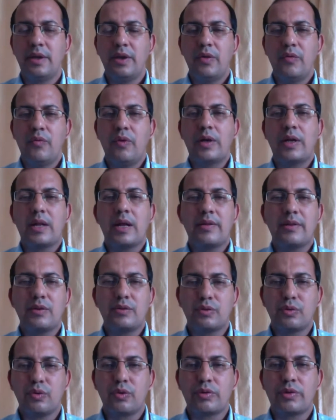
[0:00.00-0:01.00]
what are the
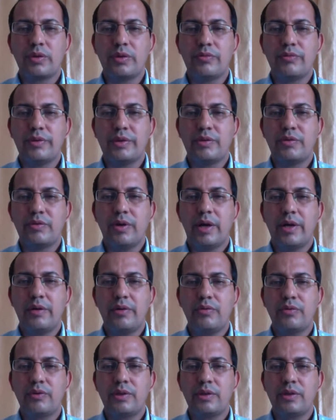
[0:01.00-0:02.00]
sources which you are
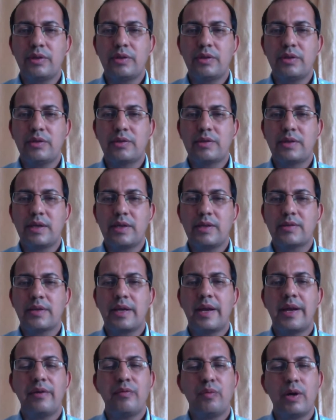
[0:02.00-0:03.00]
using in this case,
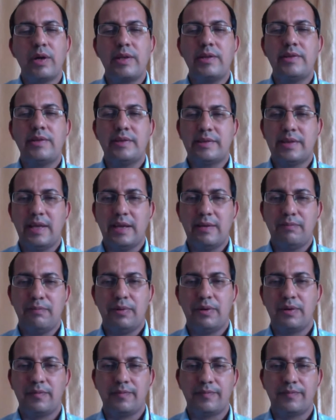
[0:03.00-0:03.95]
and what is the sample.